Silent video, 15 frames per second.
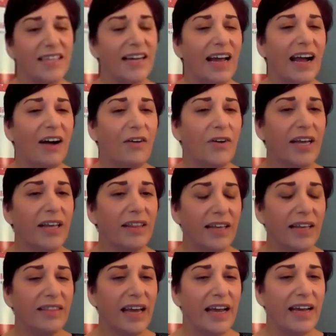county
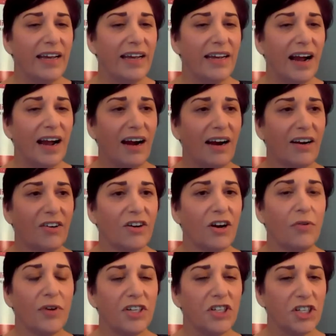that they are
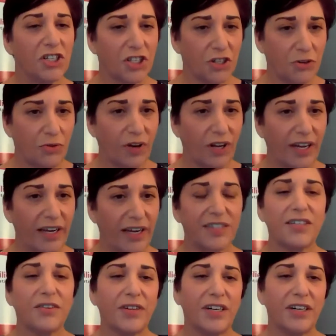going to school in.
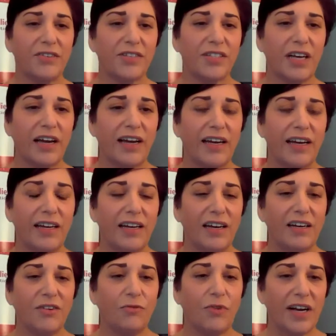So there's a
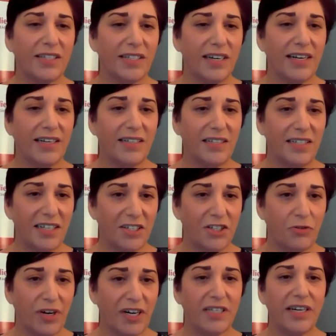resident
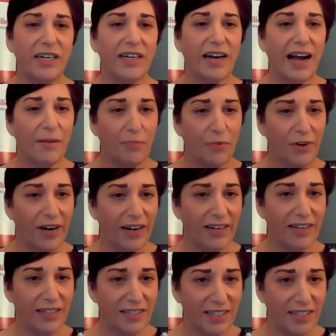district and an
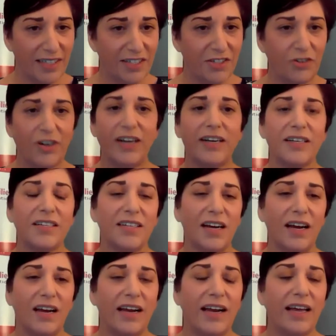operating district,
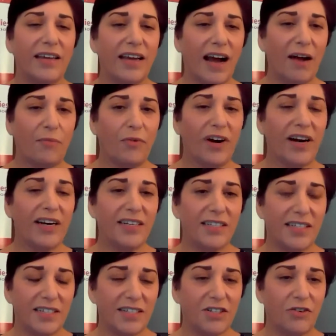and the operating
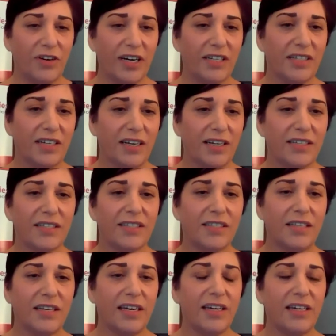district is
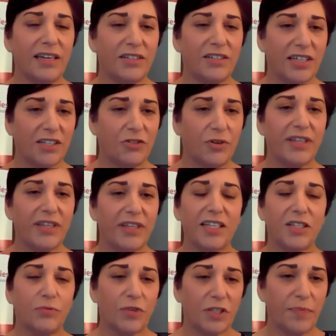the district
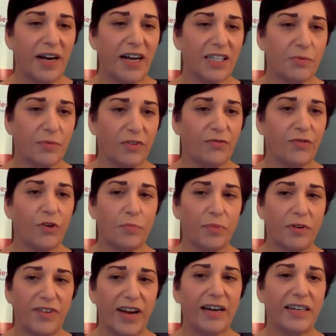that's responsible for
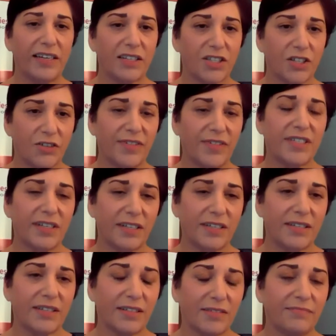providing services.